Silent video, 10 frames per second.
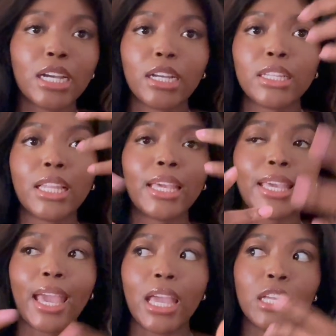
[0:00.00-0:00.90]

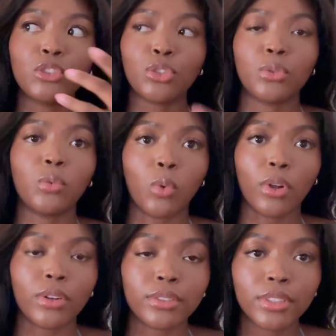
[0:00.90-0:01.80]
click into the
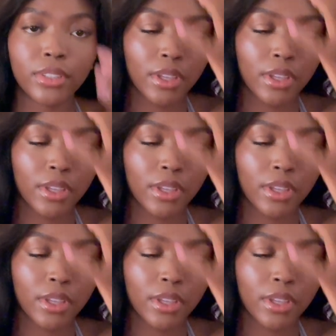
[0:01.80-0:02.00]
world.